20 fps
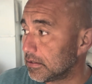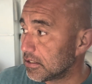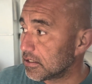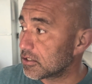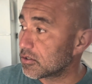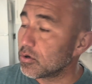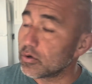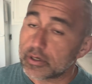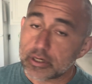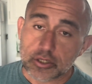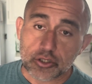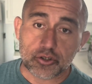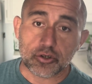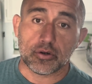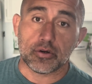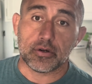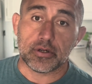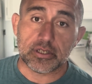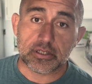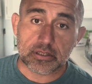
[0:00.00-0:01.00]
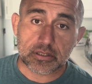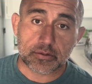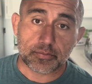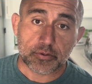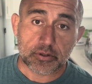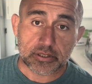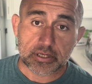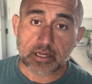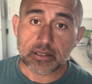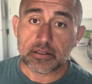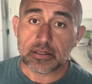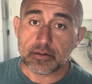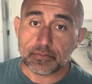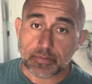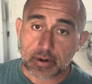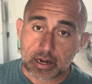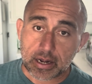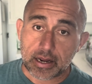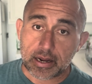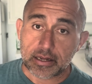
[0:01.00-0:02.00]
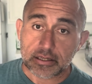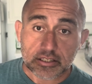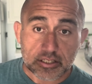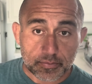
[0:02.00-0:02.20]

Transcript: cooking show is presented by and